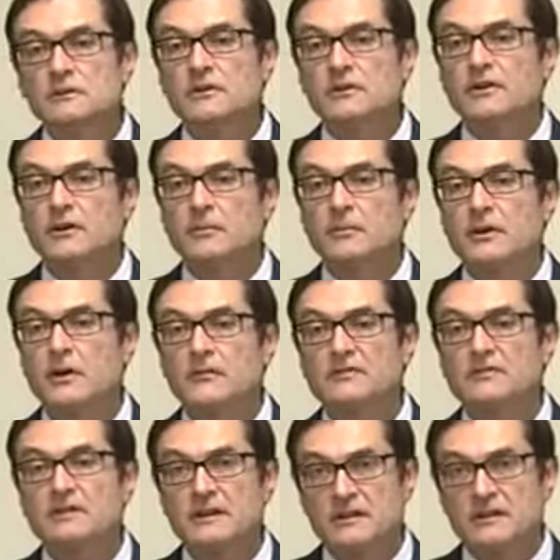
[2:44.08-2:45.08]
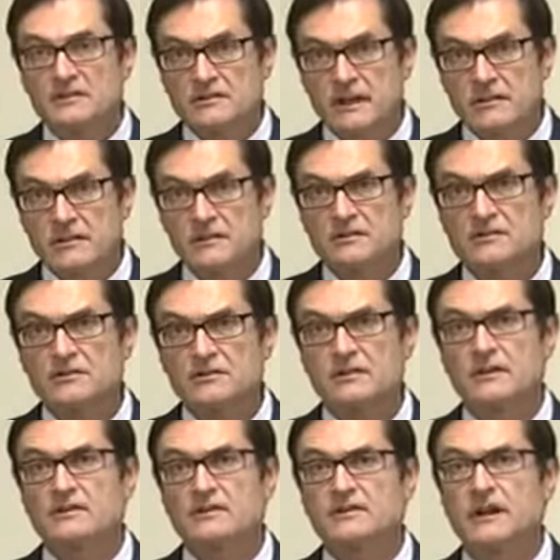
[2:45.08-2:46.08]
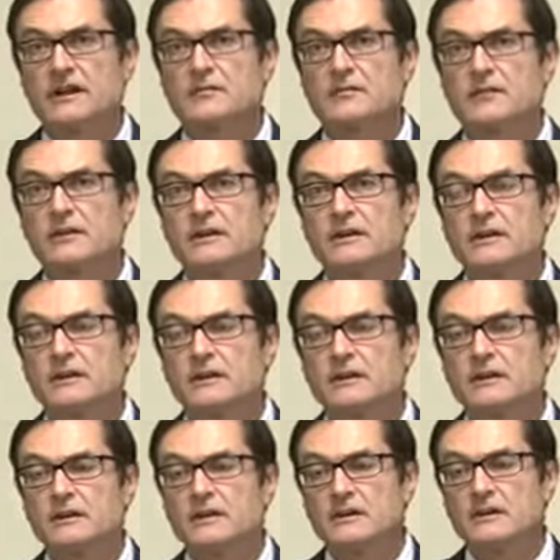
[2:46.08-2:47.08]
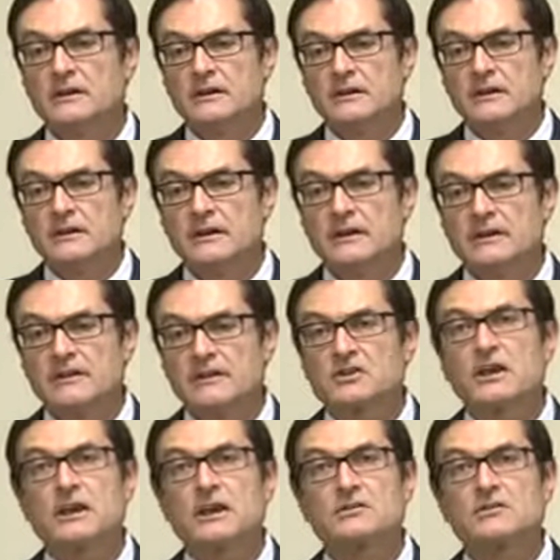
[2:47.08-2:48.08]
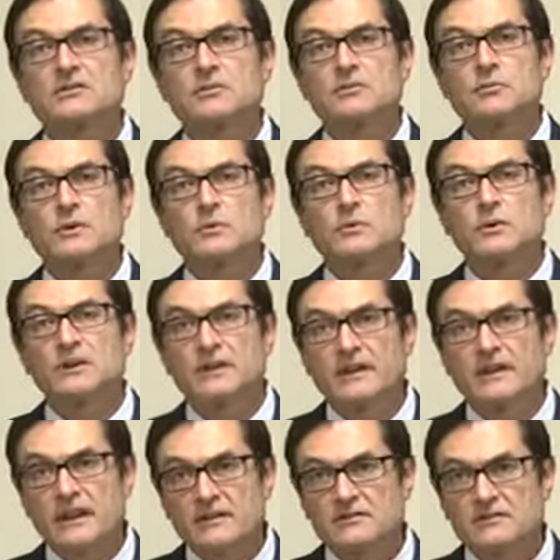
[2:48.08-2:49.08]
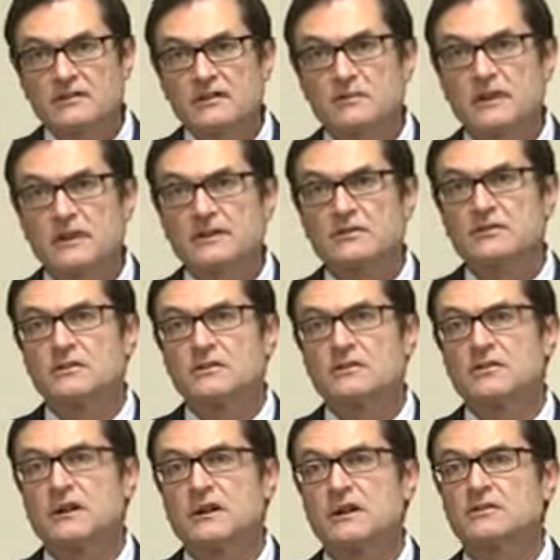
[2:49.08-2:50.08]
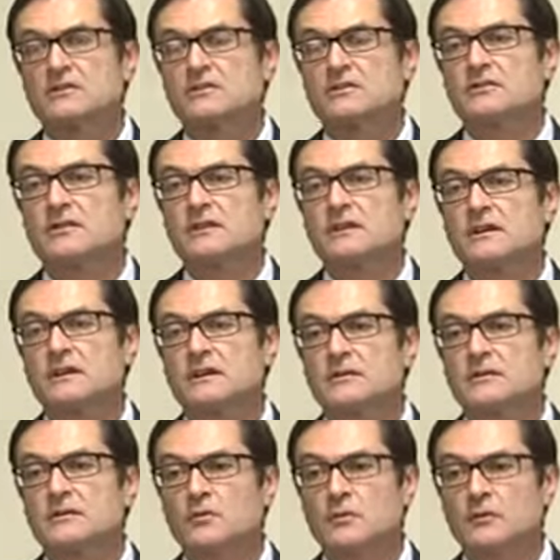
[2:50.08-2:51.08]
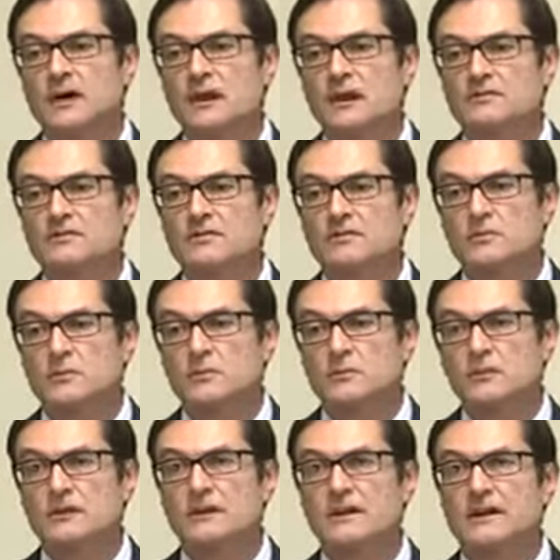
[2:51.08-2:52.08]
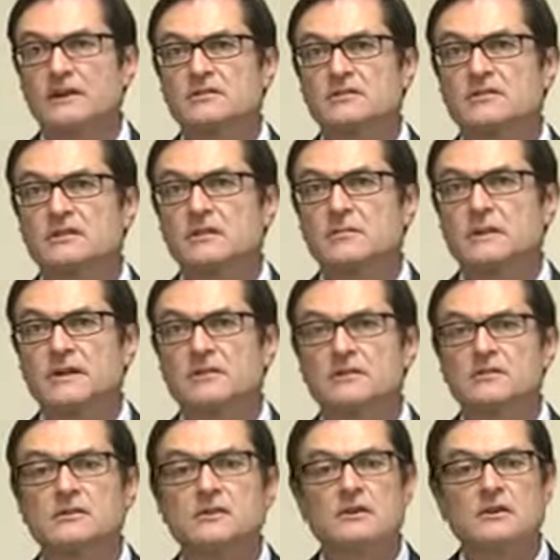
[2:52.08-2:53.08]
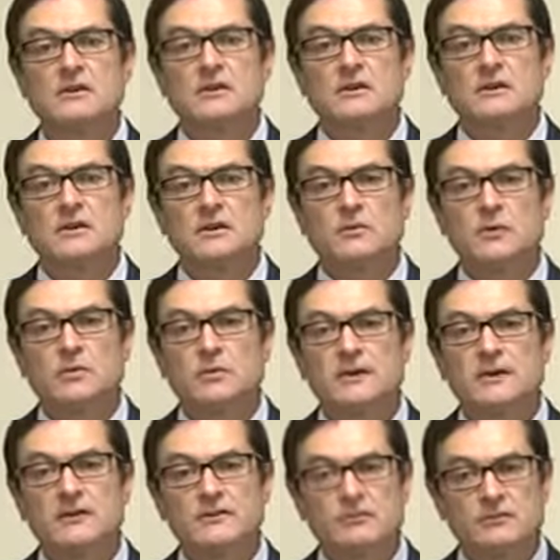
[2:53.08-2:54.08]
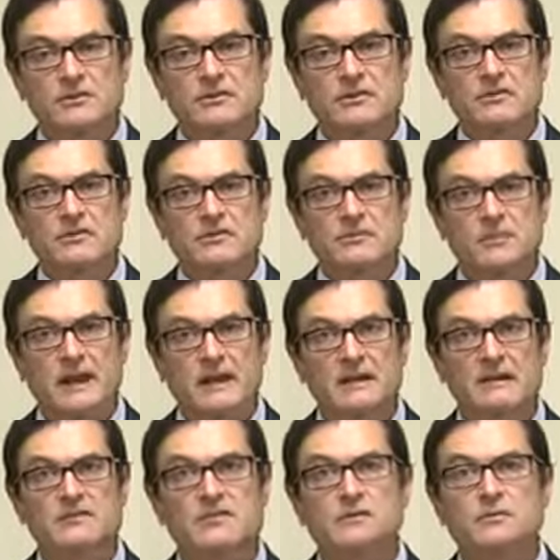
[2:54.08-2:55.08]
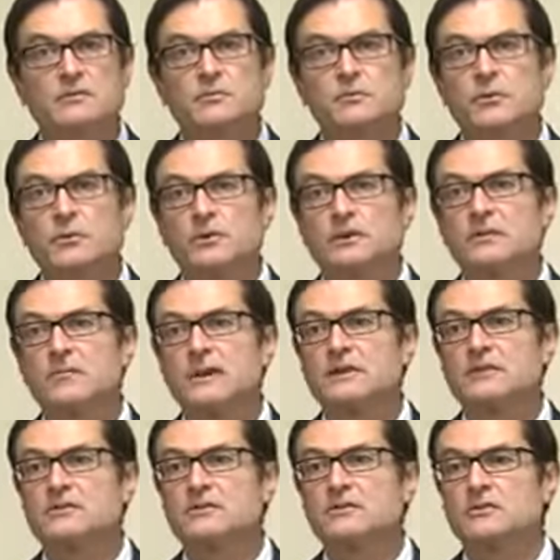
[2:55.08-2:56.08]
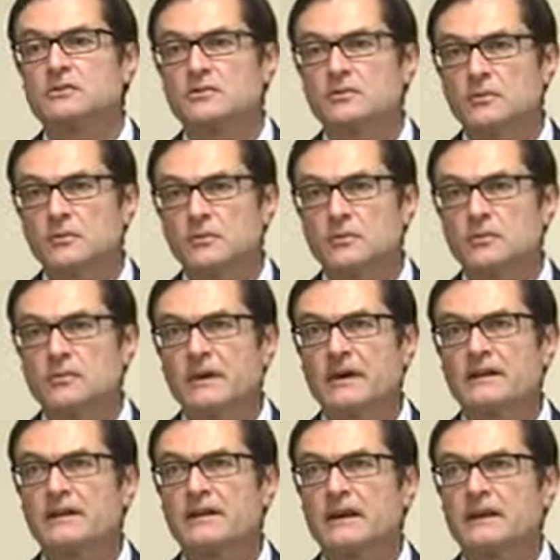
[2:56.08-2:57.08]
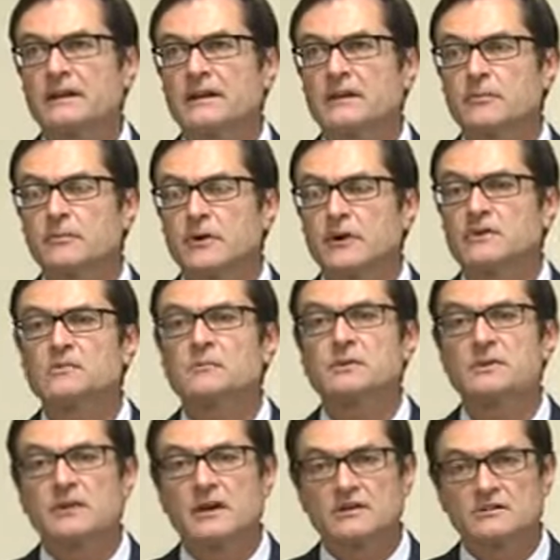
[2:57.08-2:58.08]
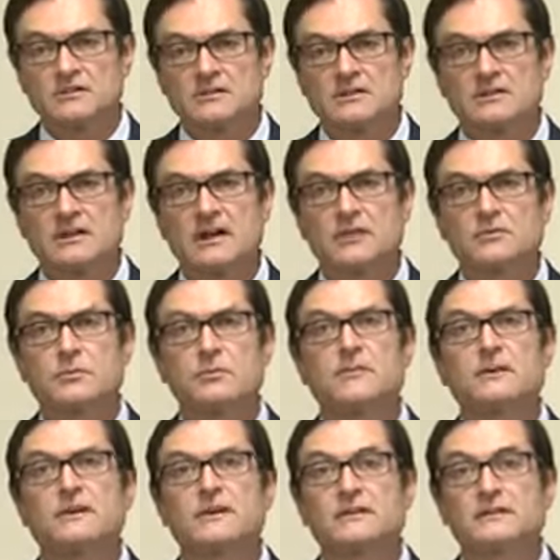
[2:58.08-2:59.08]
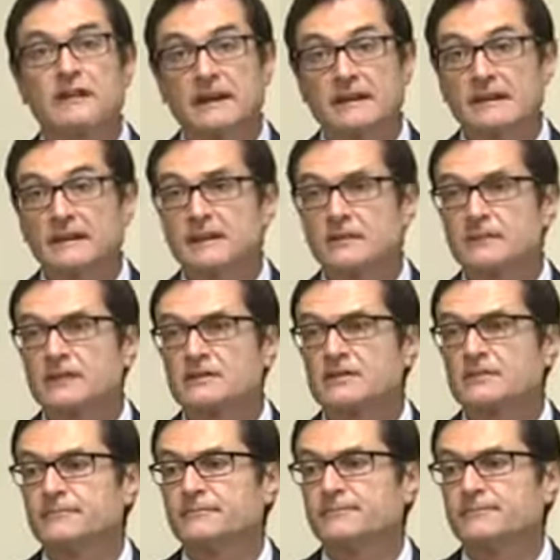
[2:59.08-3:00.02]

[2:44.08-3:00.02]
There'll be offsetting savings, as I say, for the uh, uh, the changes that we will announce in the budget, the changes to the uh, forecasts that will be announced in the budget. Uh, when we introduced this package, it was broadly budget neutral and we'll maintain that approach, but those details will be contained in the budget.